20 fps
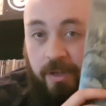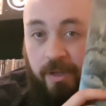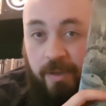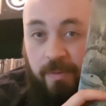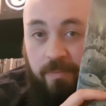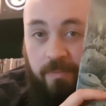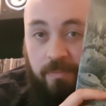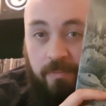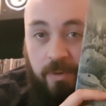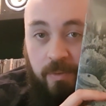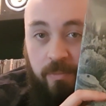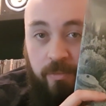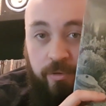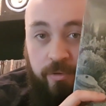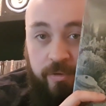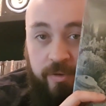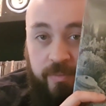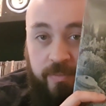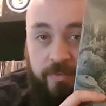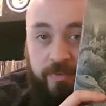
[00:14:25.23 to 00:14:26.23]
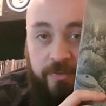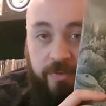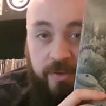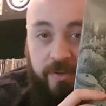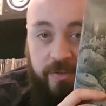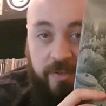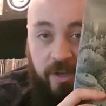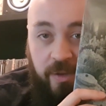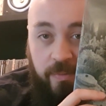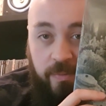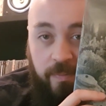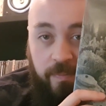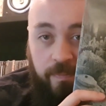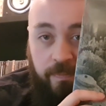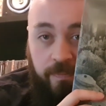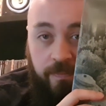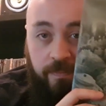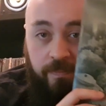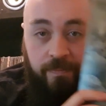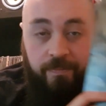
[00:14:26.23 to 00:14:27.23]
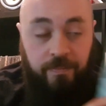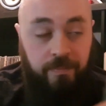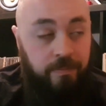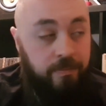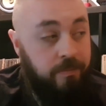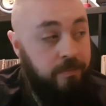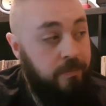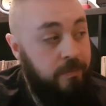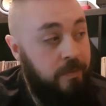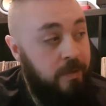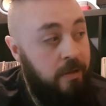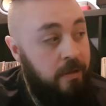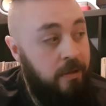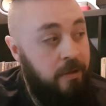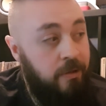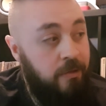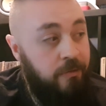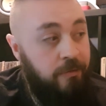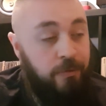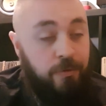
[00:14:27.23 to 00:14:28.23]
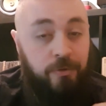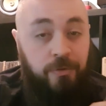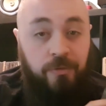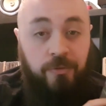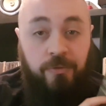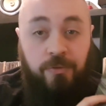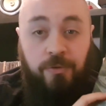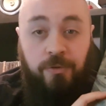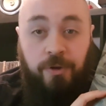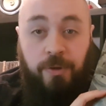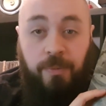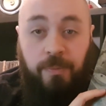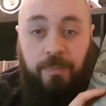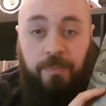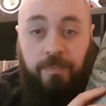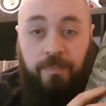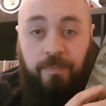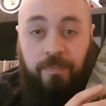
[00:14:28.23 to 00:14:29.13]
Memoriam's first album, For the Fallen.